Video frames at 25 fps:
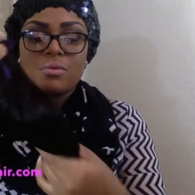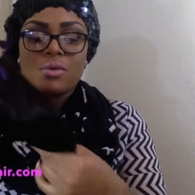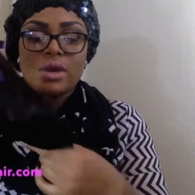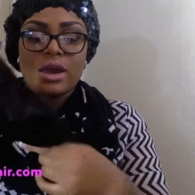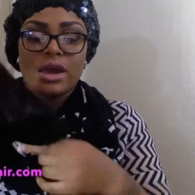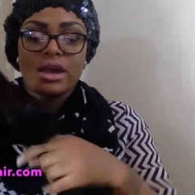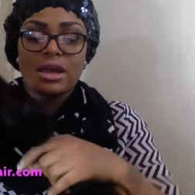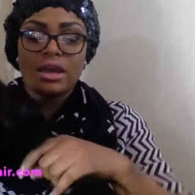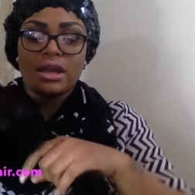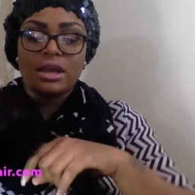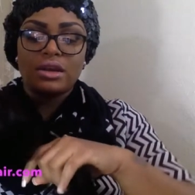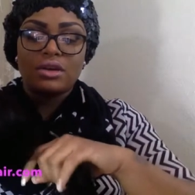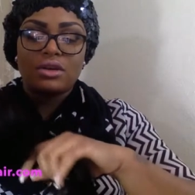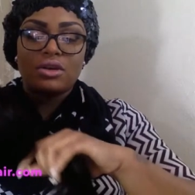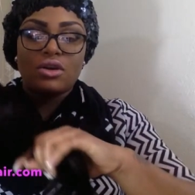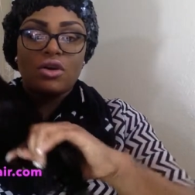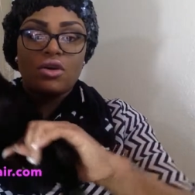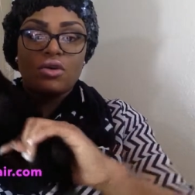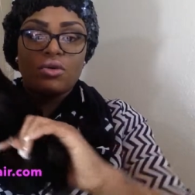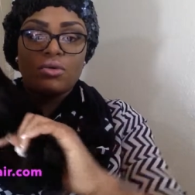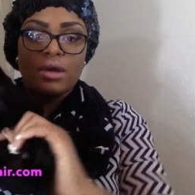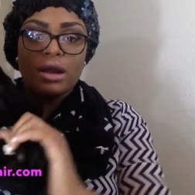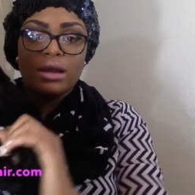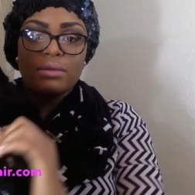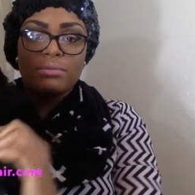way, it'll
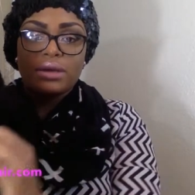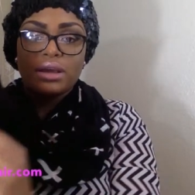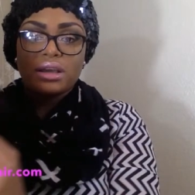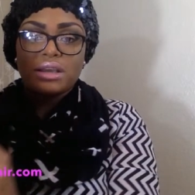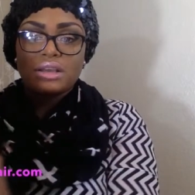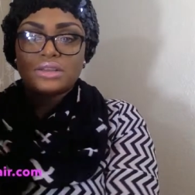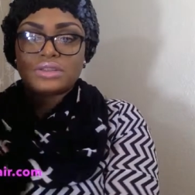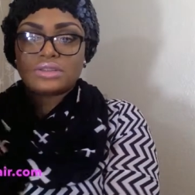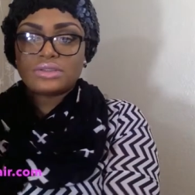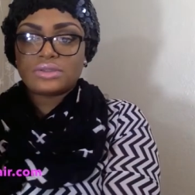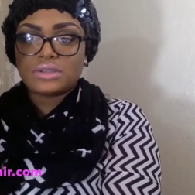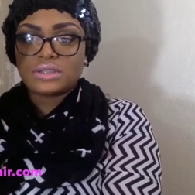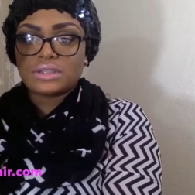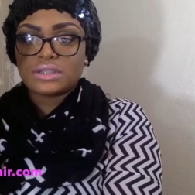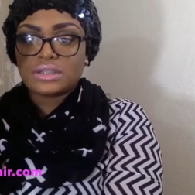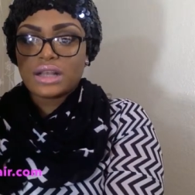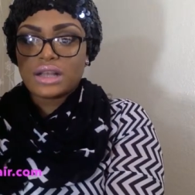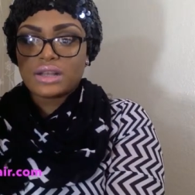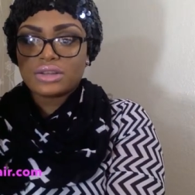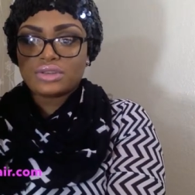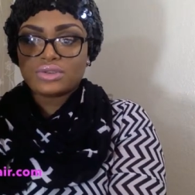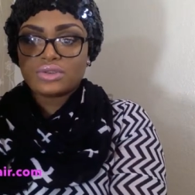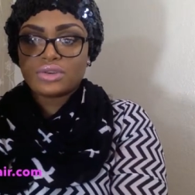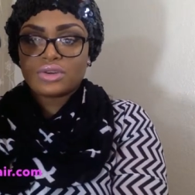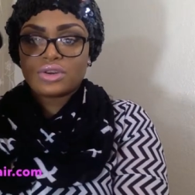go right back into its
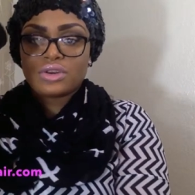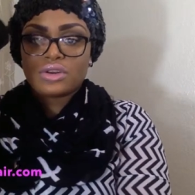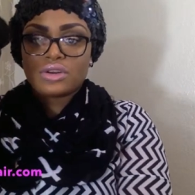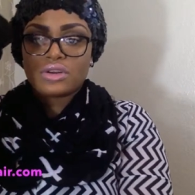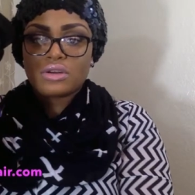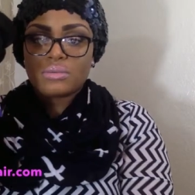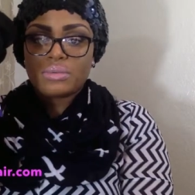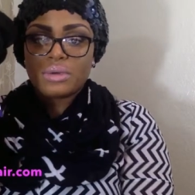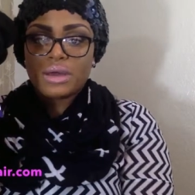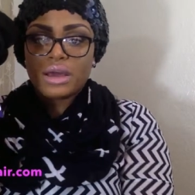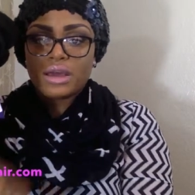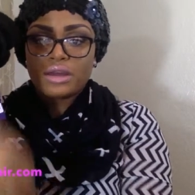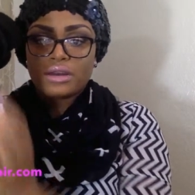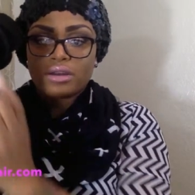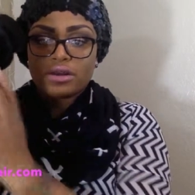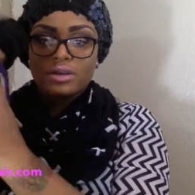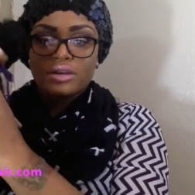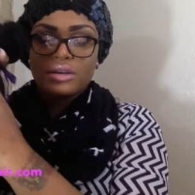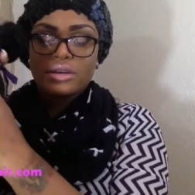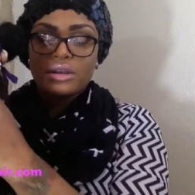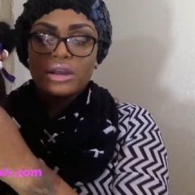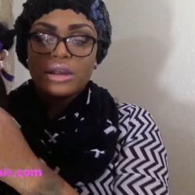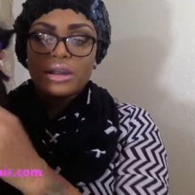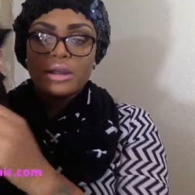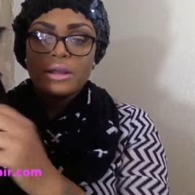natural curl pattern.
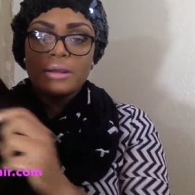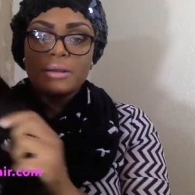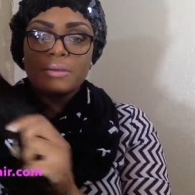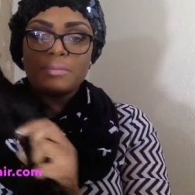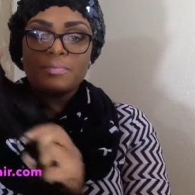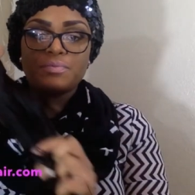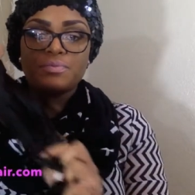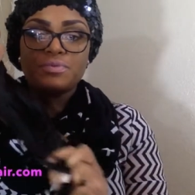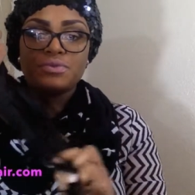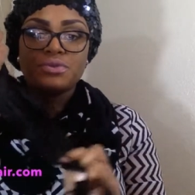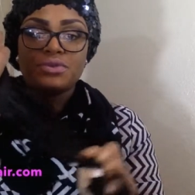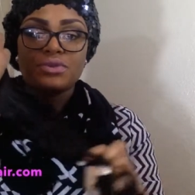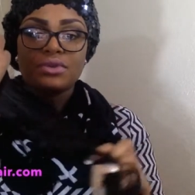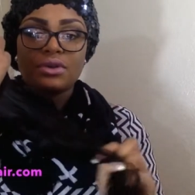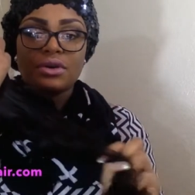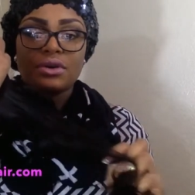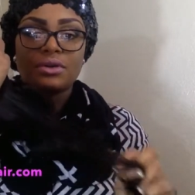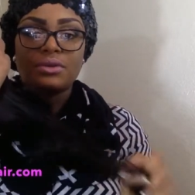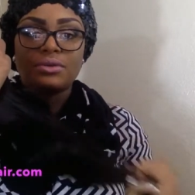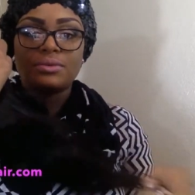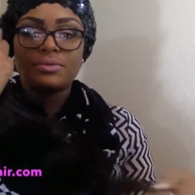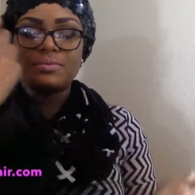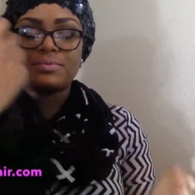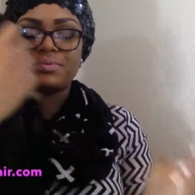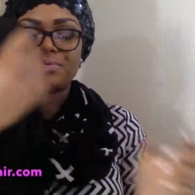
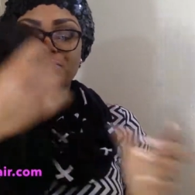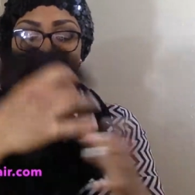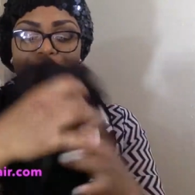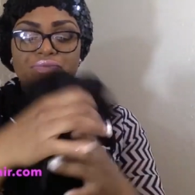So...